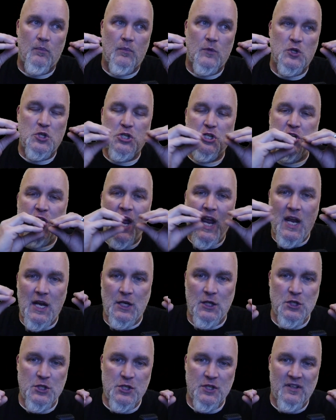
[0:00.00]

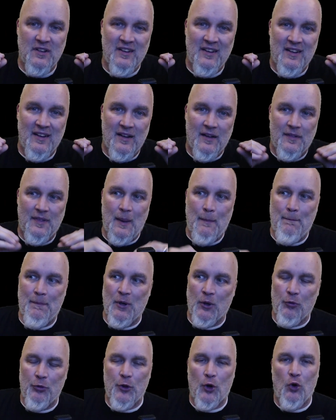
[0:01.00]
change that
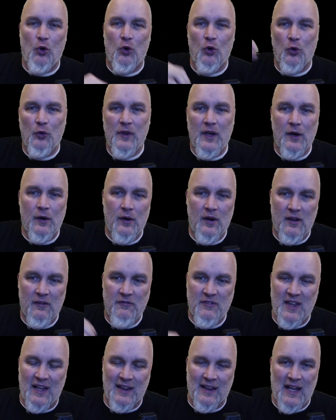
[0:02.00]
built the whole
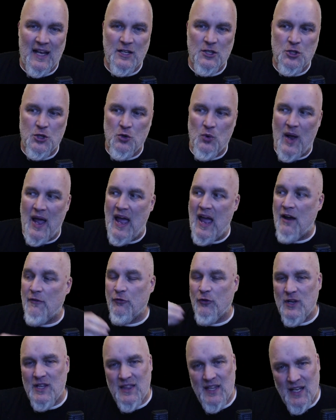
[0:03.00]
narrative that led to
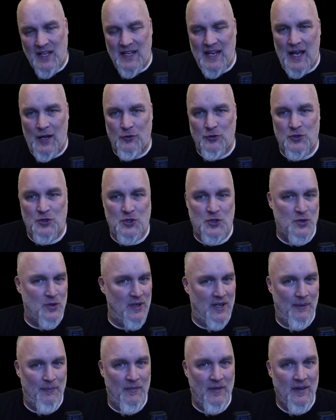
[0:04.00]
everything
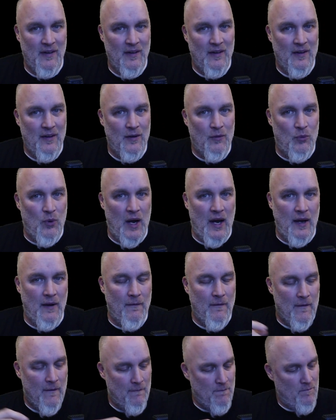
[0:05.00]
downstream, right?
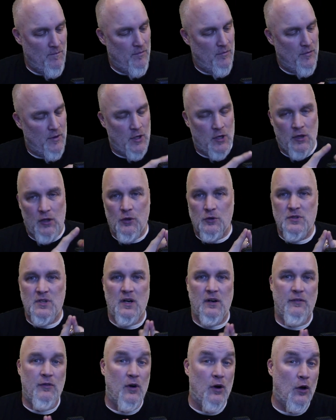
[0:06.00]
The closing
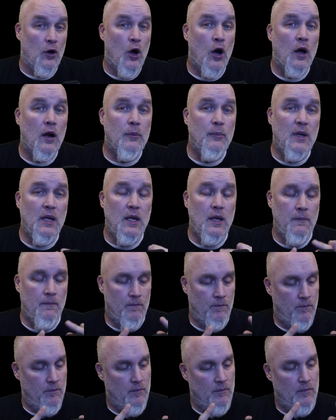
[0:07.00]
of our economy,
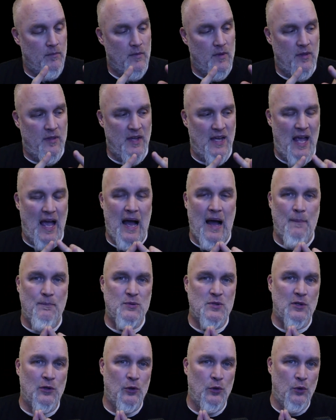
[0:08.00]
the
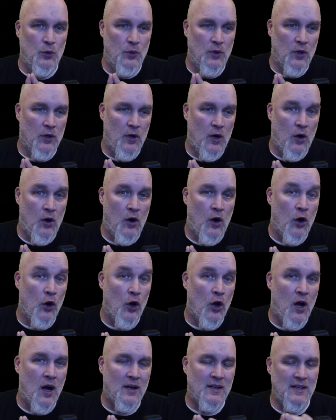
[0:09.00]
absolute our, uh, our
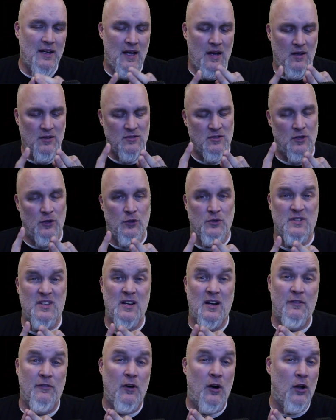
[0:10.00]
lockdowns, the
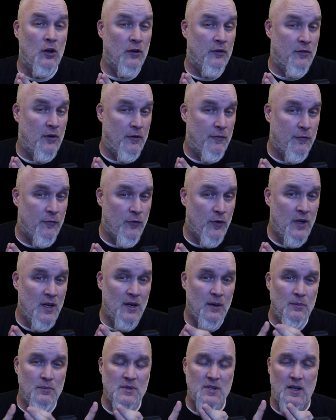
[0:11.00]
losing of all of our
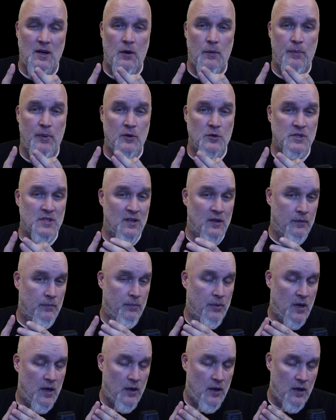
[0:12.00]
freedoms and our personal
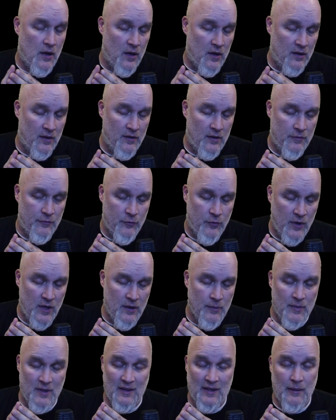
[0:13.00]
uh, uh,
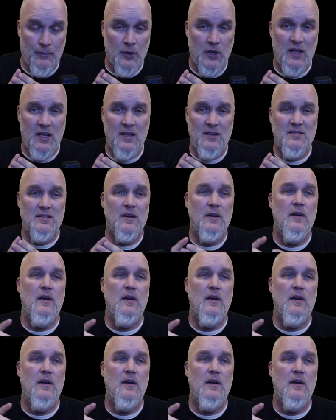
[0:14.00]
freedom and liberties.